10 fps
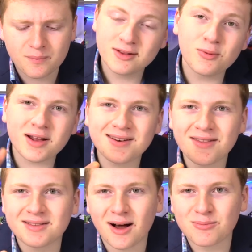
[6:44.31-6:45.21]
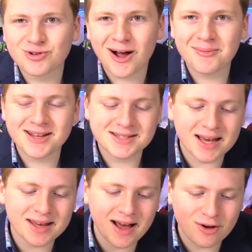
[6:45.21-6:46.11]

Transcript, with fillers: Now we'll get to the dumb drama in a second.